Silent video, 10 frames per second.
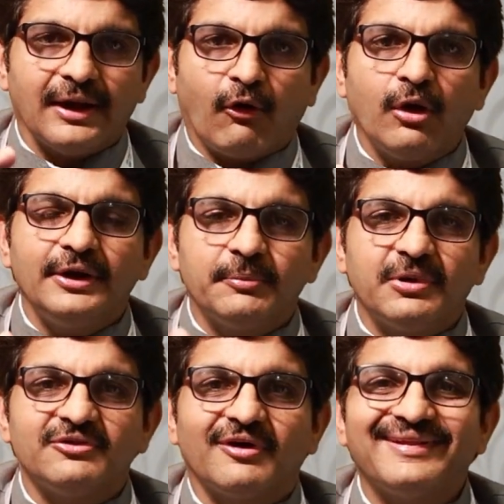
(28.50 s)
All
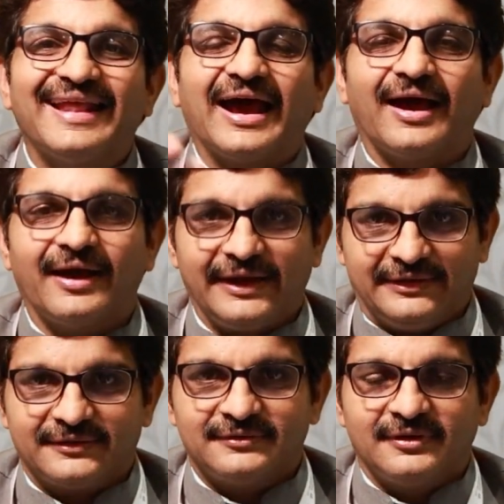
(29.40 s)
depends on
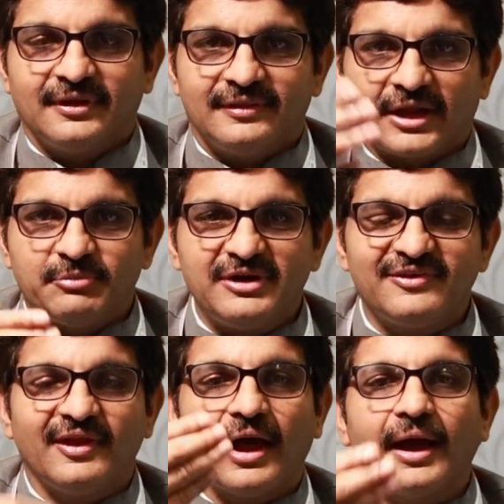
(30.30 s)
height. That
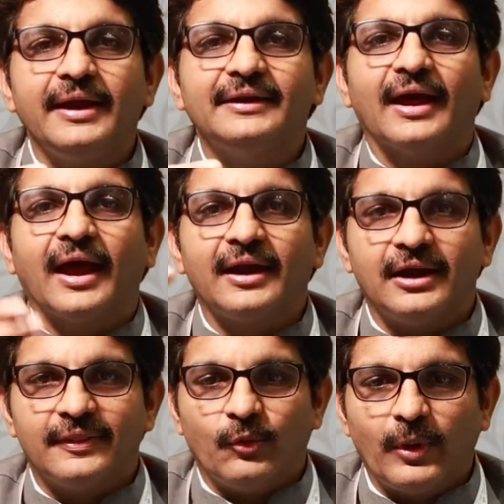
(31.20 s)
means height and
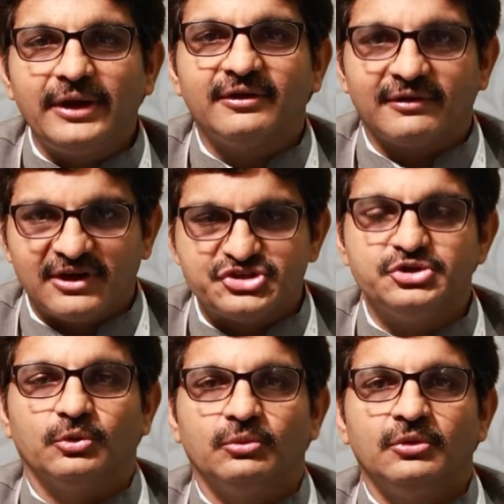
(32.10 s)
the weight
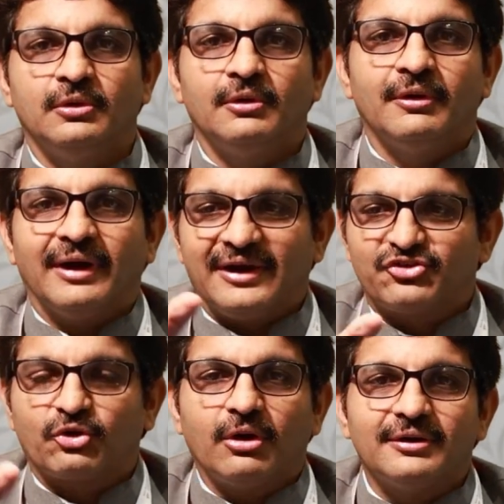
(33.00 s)
ratio.
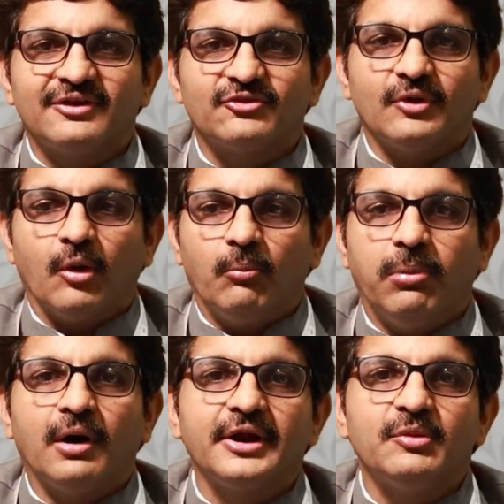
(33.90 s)
It's called as
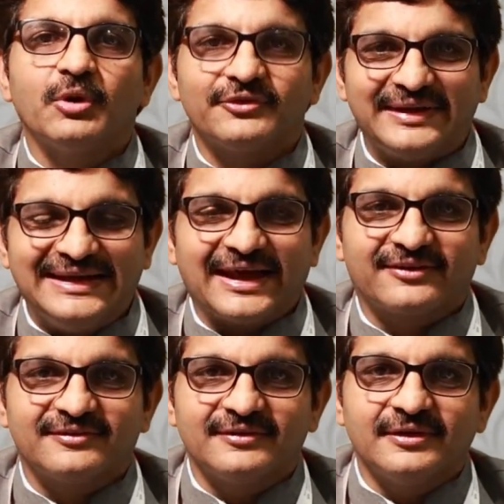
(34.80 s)
body mass
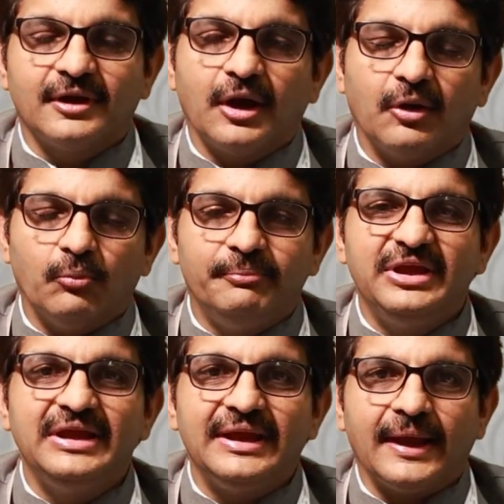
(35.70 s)
index,
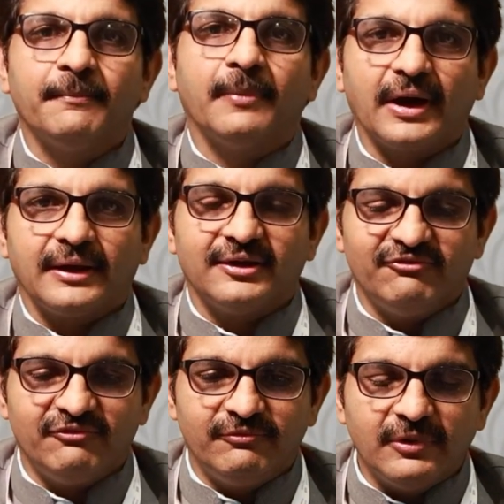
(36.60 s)

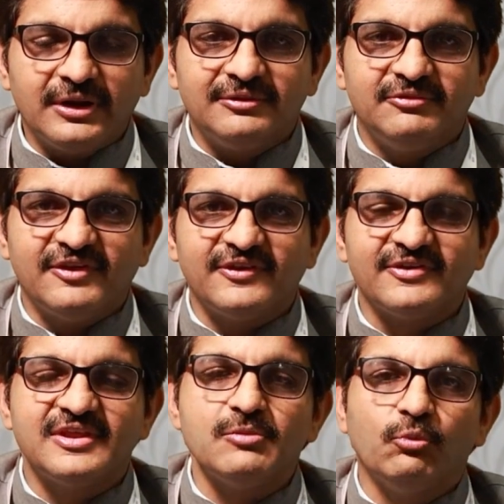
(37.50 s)
BMI. This
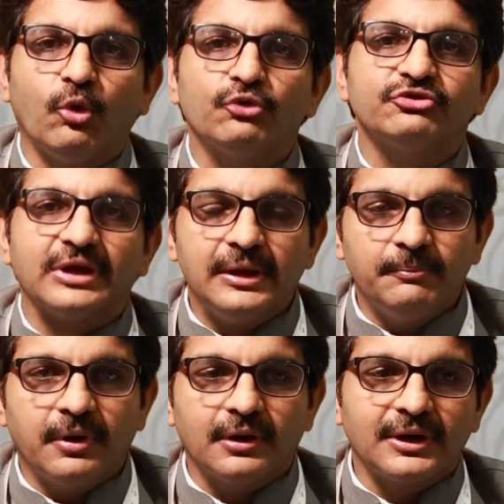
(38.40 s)
is the most
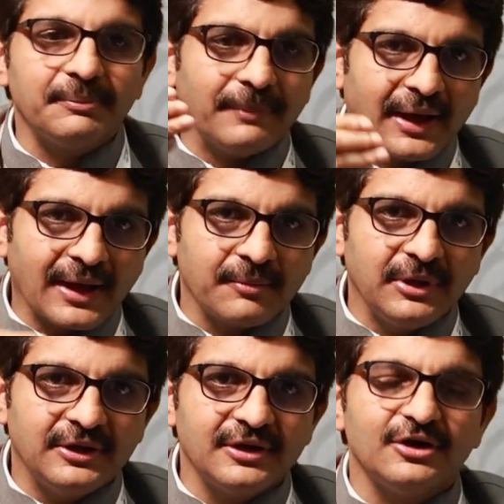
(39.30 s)
important
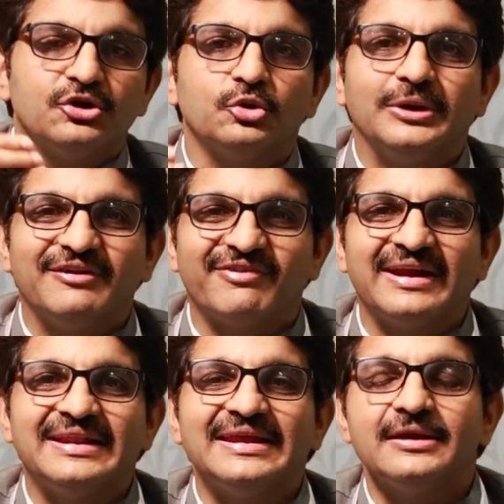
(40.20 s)
parameter to
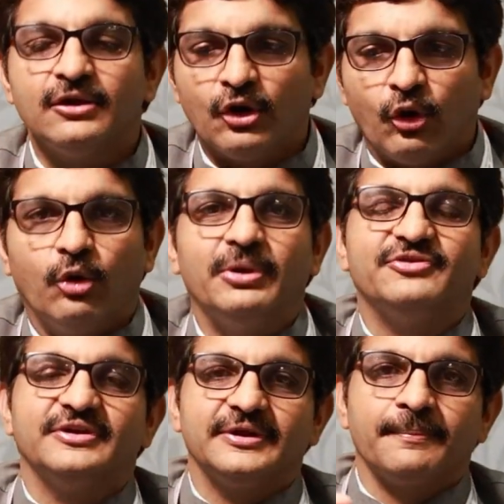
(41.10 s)
define the
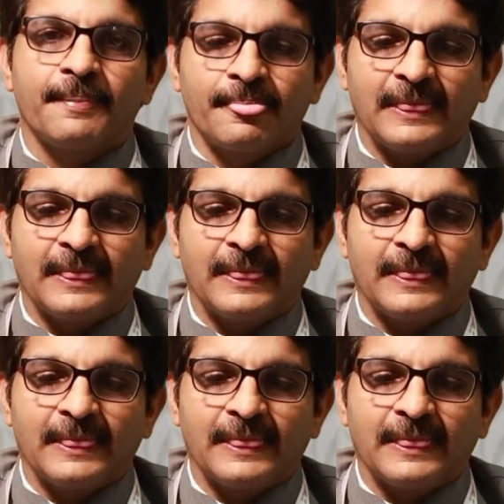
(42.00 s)
obesity.